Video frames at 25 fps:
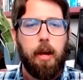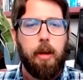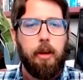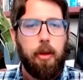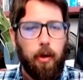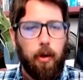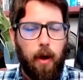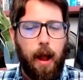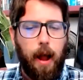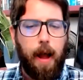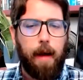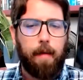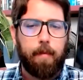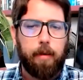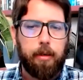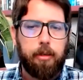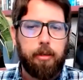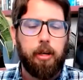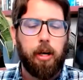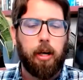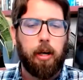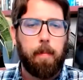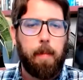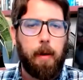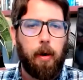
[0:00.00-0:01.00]
Your average
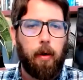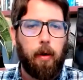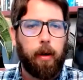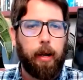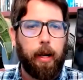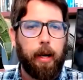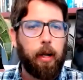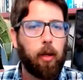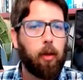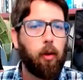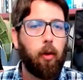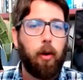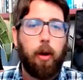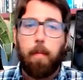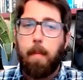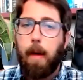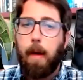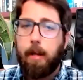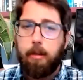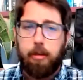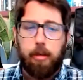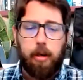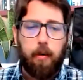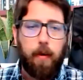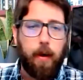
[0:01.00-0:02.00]
young American, including
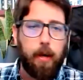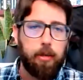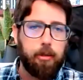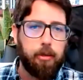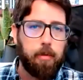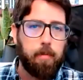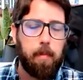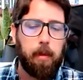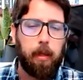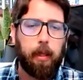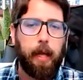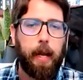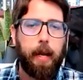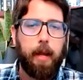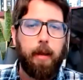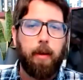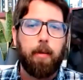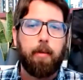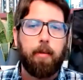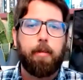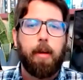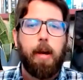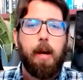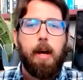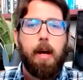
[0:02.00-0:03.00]
my generation,
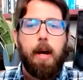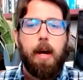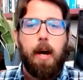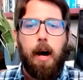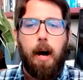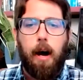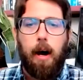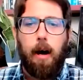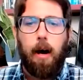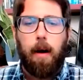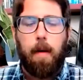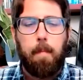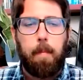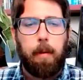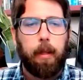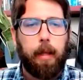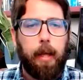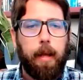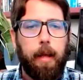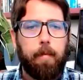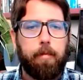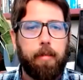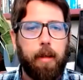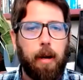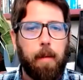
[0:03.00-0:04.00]
millennials,
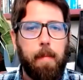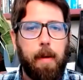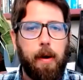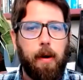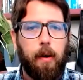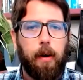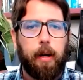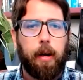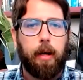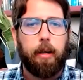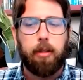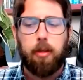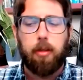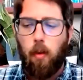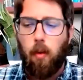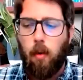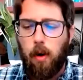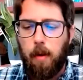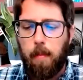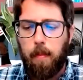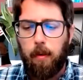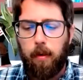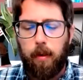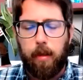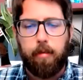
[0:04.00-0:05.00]
believes that America is
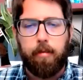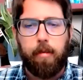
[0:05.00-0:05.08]
horrible.